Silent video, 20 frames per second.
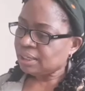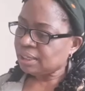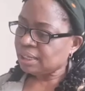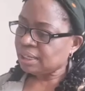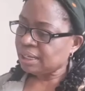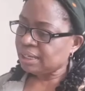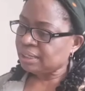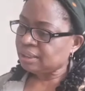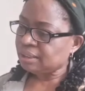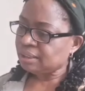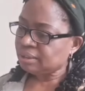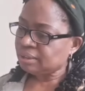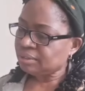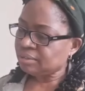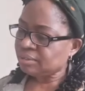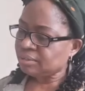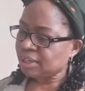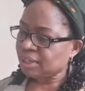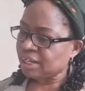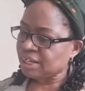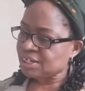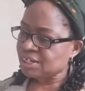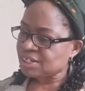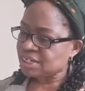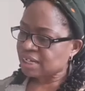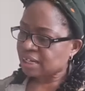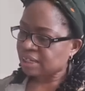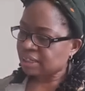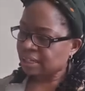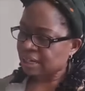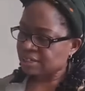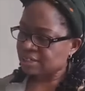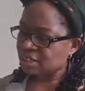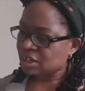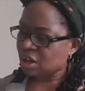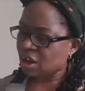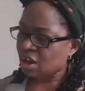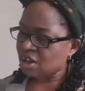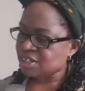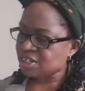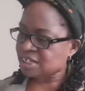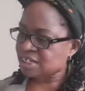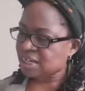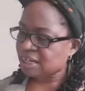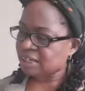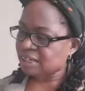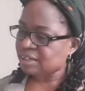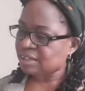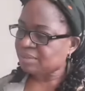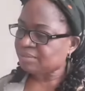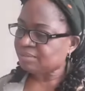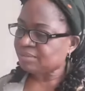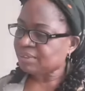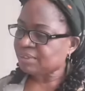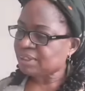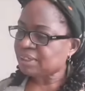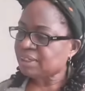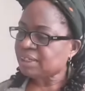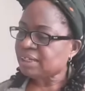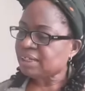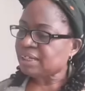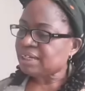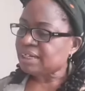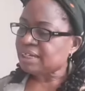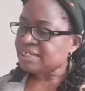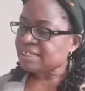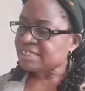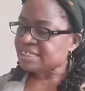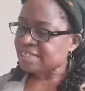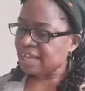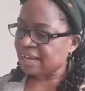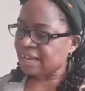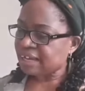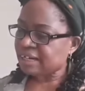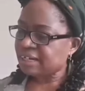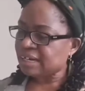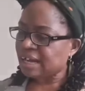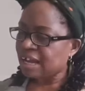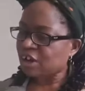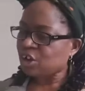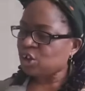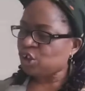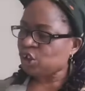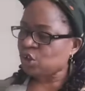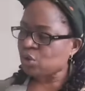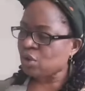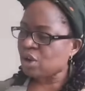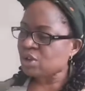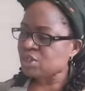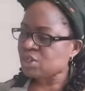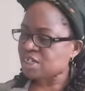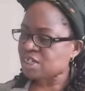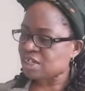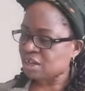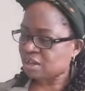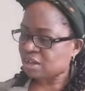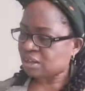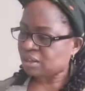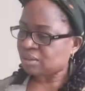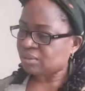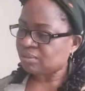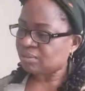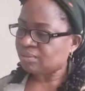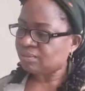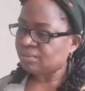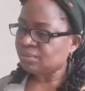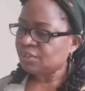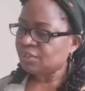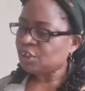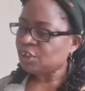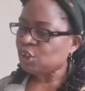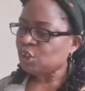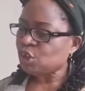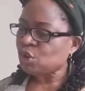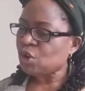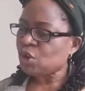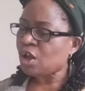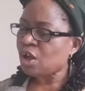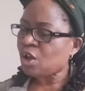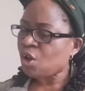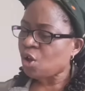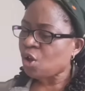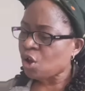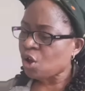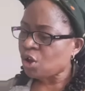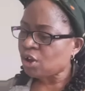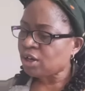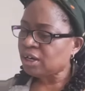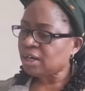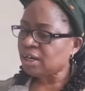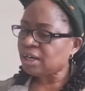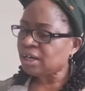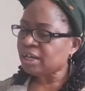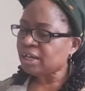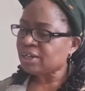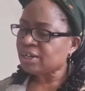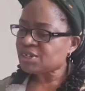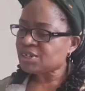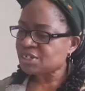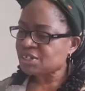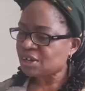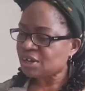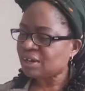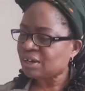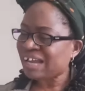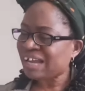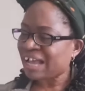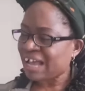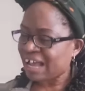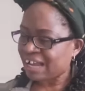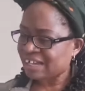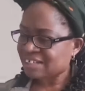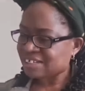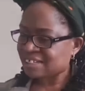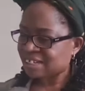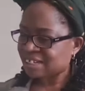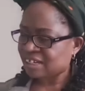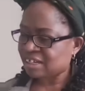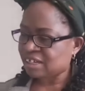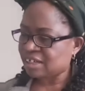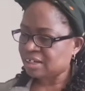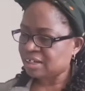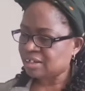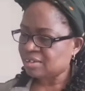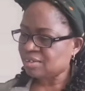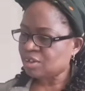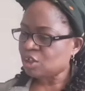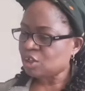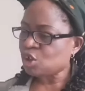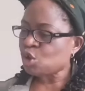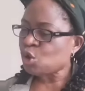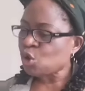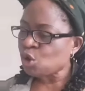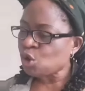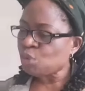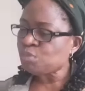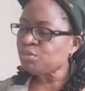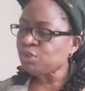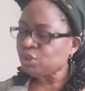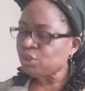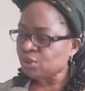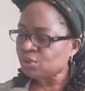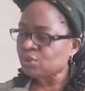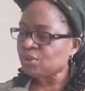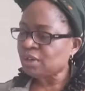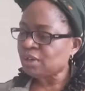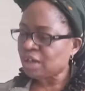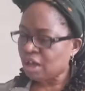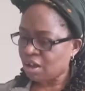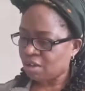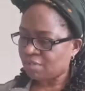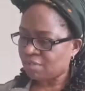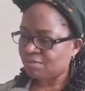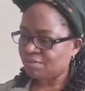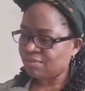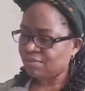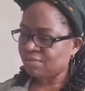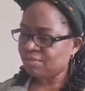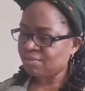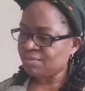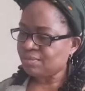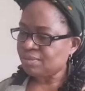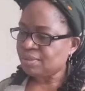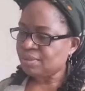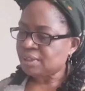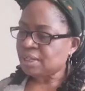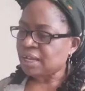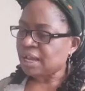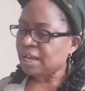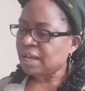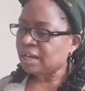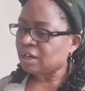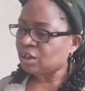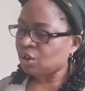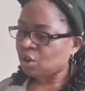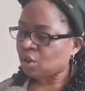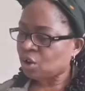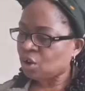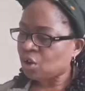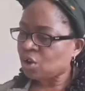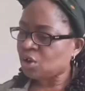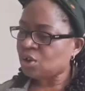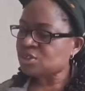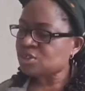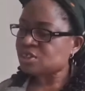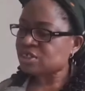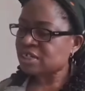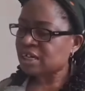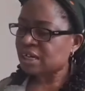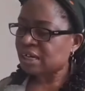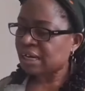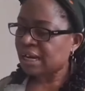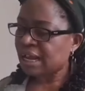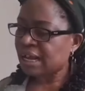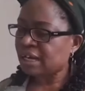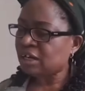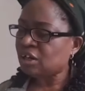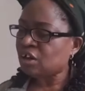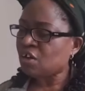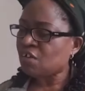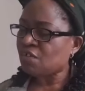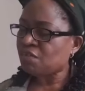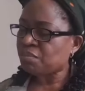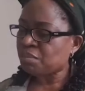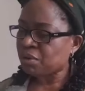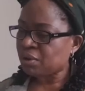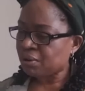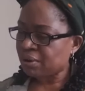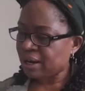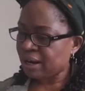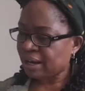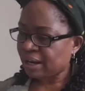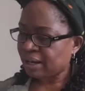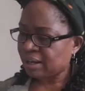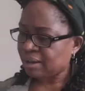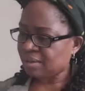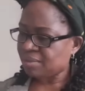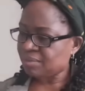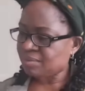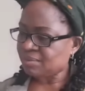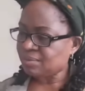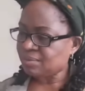Then he said, that's God said, take now your son, your only son Isaac, whom you love, and go to the land of Moriah,